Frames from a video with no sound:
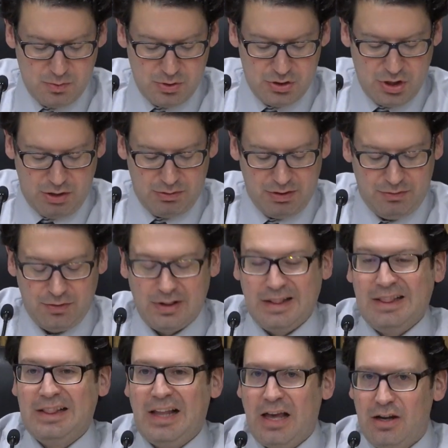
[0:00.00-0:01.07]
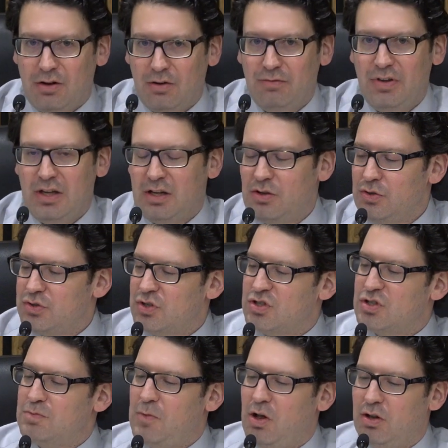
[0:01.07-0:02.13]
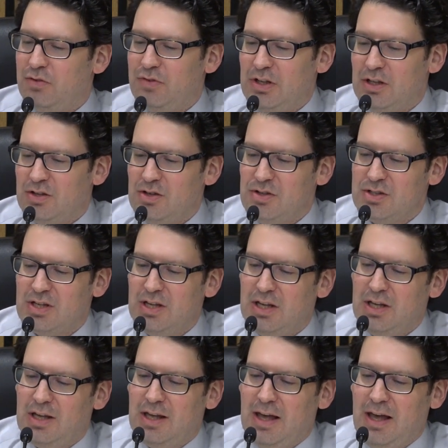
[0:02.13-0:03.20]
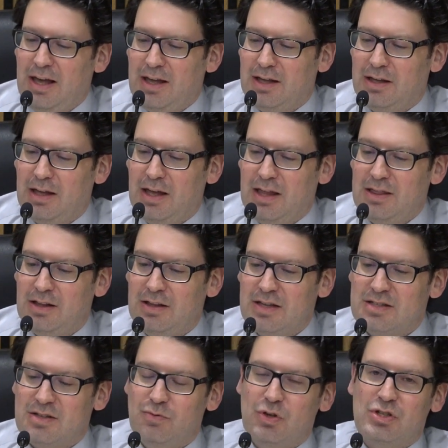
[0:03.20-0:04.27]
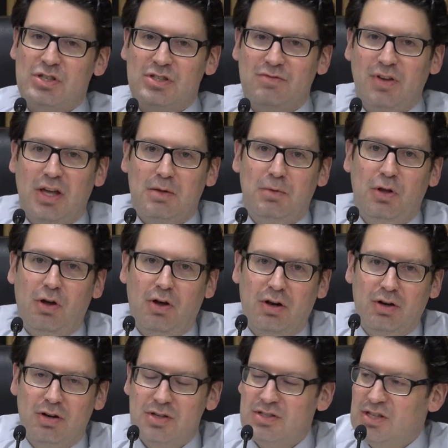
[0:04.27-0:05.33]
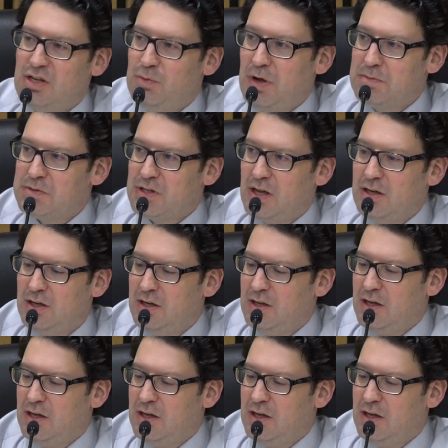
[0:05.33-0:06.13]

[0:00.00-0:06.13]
generally for the lighter vehicles or smaller vehicles, and the list of which is available on our city website.